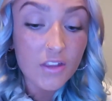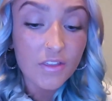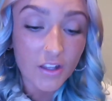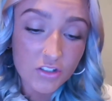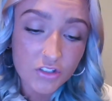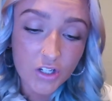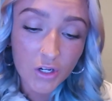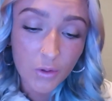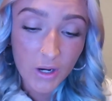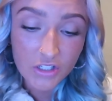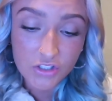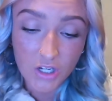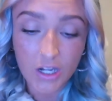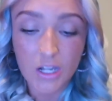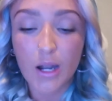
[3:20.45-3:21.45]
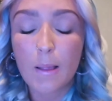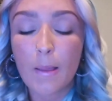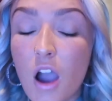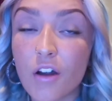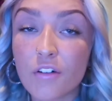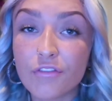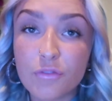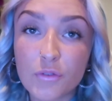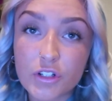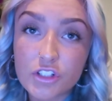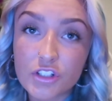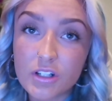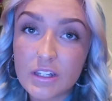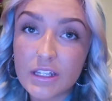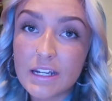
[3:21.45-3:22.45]
That's a good question.
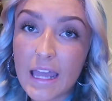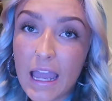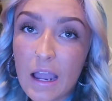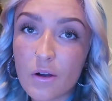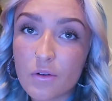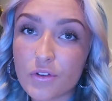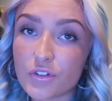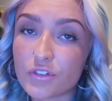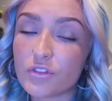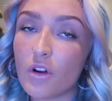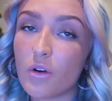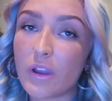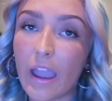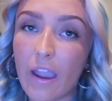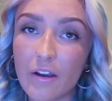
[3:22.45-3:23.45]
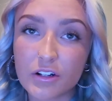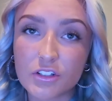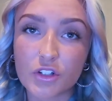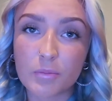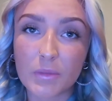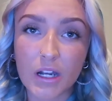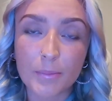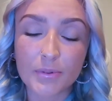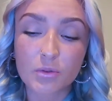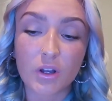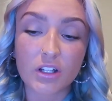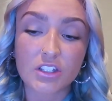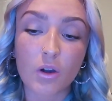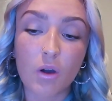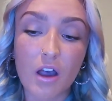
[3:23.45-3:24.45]
Unfortunately, now there's no character meetups
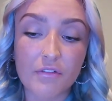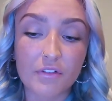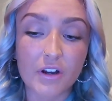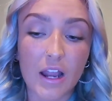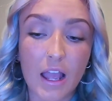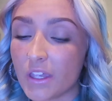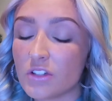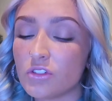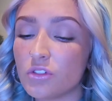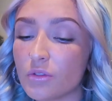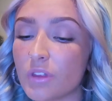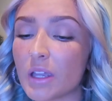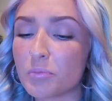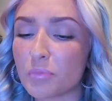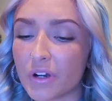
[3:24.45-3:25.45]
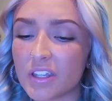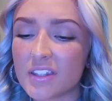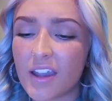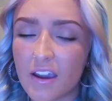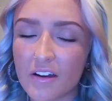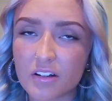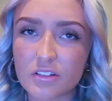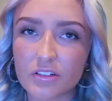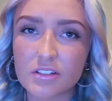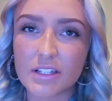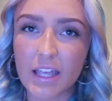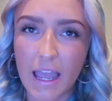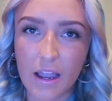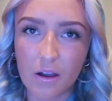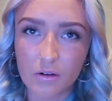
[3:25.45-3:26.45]
whatsoever. They do like bring characters
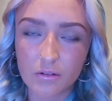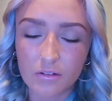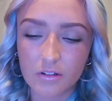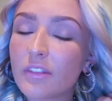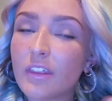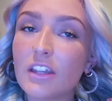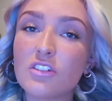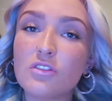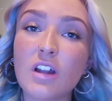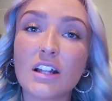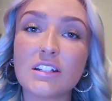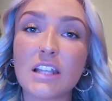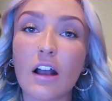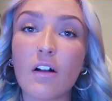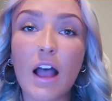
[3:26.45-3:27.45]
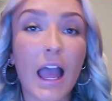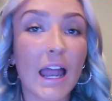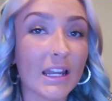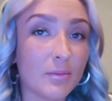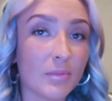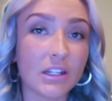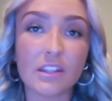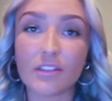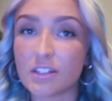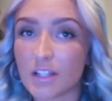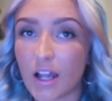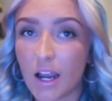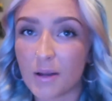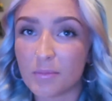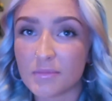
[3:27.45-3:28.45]
out. They do not tell anybody the
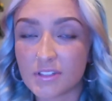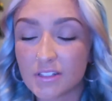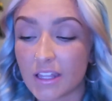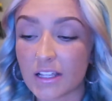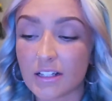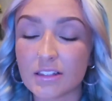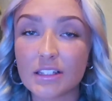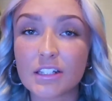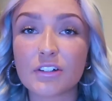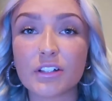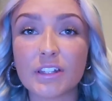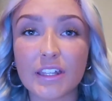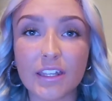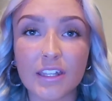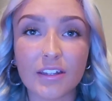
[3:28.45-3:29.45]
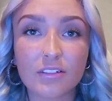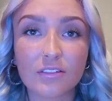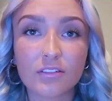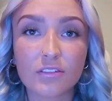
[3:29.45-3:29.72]
times. Like literally